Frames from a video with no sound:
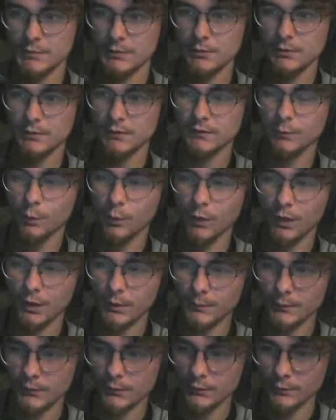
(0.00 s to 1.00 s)
Eunice, and
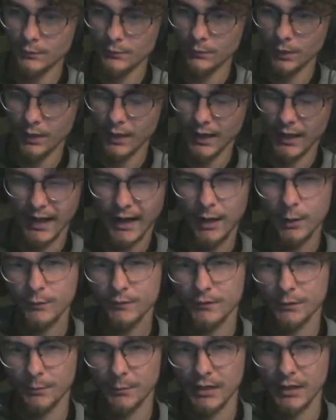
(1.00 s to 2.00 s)
welcome to How
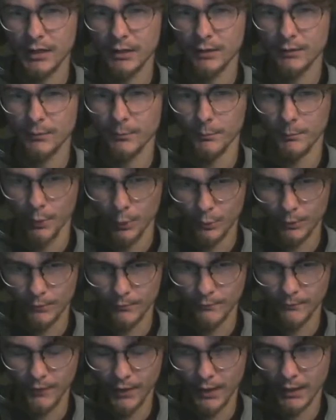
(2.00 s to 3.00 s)
to Make
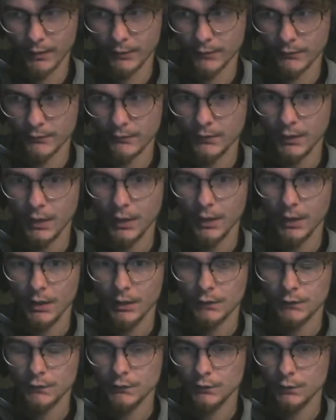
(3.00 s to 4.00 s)
mogrt Files.
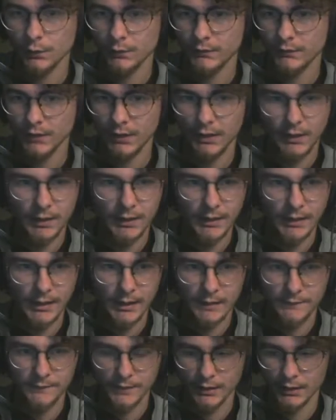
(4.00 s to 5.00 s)
So today I
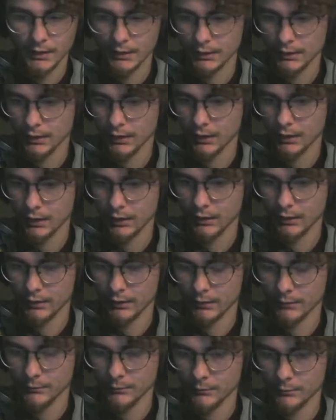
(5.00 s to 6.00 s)
have a
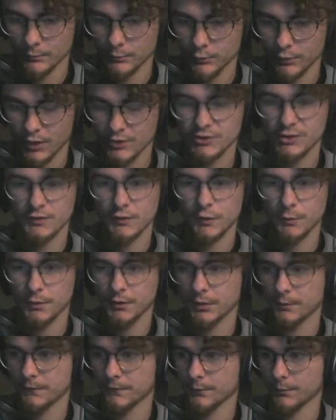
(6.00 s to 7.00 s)
project
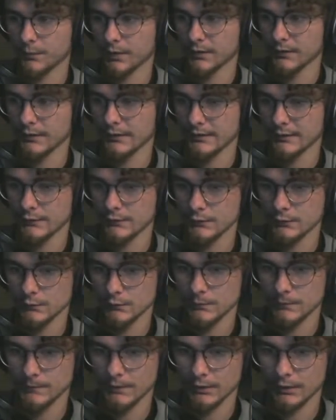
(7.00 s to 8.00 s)
open up from my latest
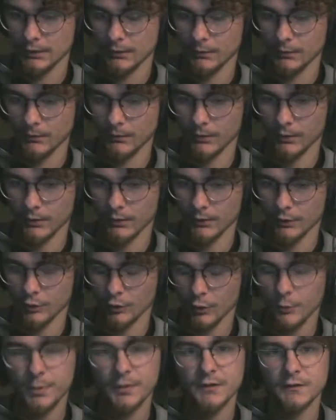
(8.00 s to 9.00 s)
YouTube video on
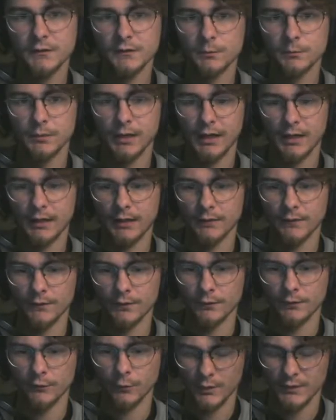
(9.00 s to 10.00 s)
urbanism and
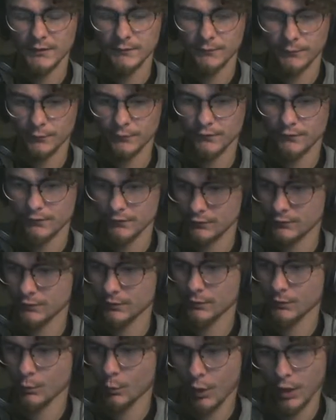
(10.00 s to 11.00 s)
the 21st
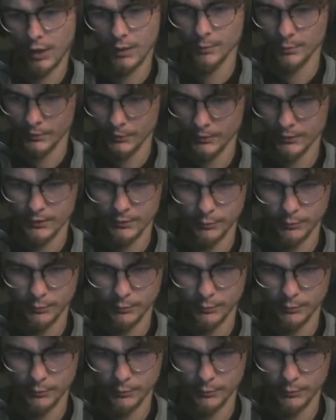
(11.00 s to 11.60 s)
century walkability